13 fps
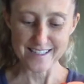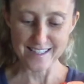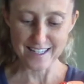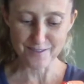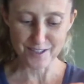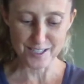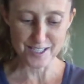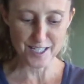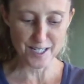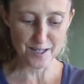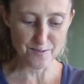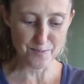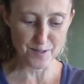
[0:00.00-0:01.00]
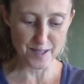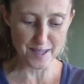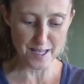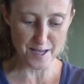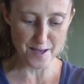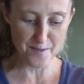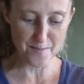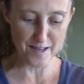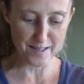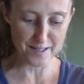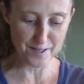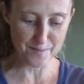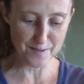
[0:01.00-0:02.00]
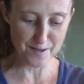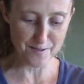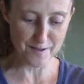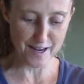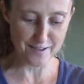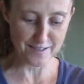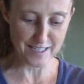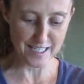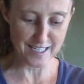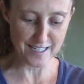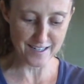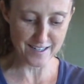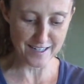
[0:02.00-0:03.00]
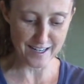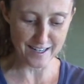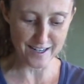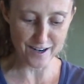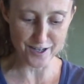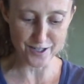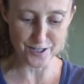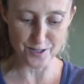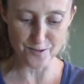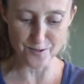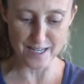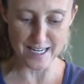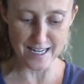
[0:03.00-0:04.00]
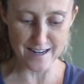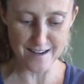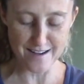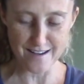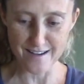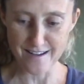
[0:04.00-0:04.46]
And we're just going to put them a little bit around here in our tree.